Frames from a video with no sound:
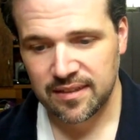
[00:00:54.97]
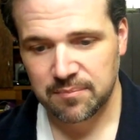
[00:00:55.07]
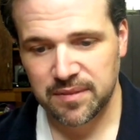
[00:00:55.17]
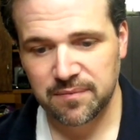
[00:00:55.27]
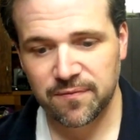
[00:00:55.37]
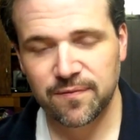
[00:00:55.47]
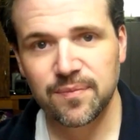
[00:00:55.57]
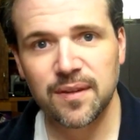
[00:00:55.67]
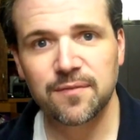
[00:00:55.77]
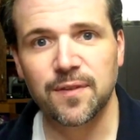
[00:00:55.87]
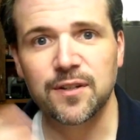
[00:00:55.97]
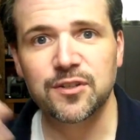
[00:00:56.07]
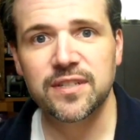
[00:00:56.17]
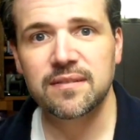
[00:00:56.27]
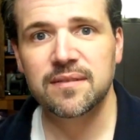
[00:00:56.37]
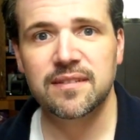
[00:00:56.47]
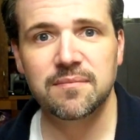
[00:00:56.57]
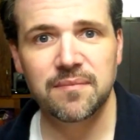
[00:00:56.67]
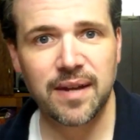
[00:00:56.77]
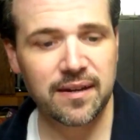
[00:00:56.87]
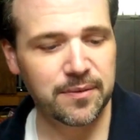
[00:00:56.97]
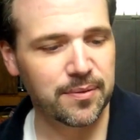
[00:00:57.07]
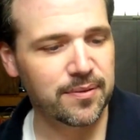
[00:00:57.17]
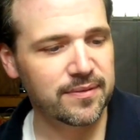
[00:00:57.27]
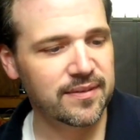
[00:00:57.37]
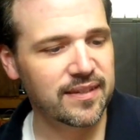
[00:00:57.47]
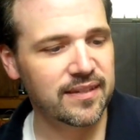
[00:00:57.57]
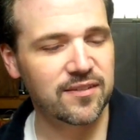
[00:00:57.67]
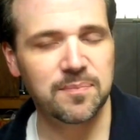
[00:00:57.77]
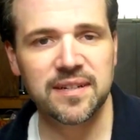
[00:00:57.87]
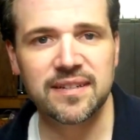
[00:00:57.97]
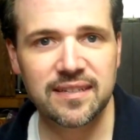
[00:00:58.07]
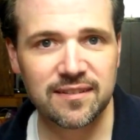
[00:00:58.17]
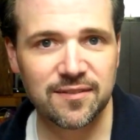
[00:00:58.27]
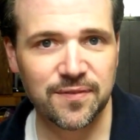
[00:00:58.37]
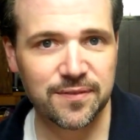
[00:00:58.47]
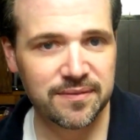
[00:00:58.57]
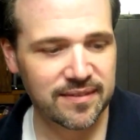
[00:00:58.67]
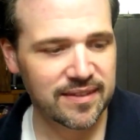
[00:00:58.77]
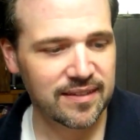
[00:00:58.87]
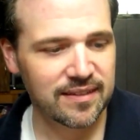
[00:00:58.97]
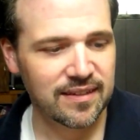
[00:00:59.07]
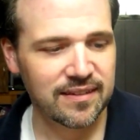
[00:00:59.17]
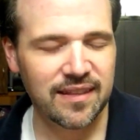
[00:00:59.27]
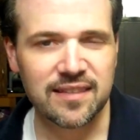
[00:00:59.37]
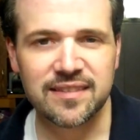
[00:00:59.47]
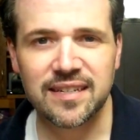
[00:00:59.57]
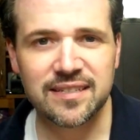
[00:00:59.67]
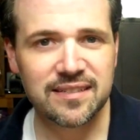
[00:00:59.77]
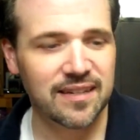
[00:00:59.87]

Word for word: My virgin mouth experience for that sound.